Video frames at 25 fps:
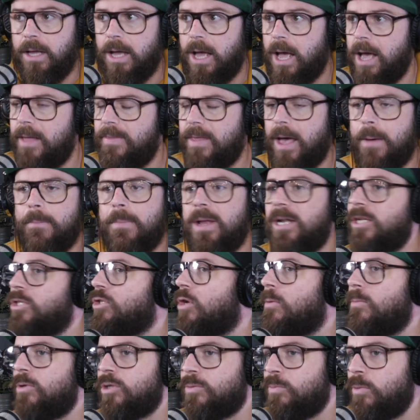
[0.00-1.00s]
and that meant
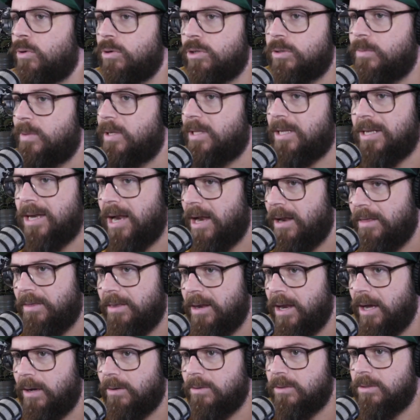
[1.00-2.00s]
so much more to me than
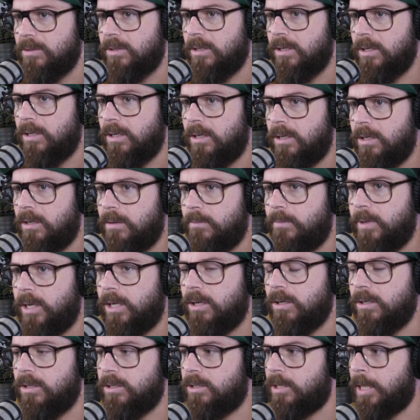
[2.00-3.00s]
anything else.
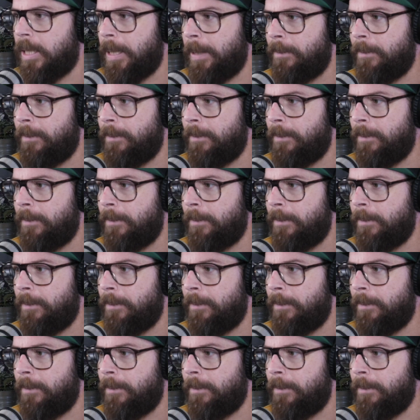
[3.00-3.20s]
Because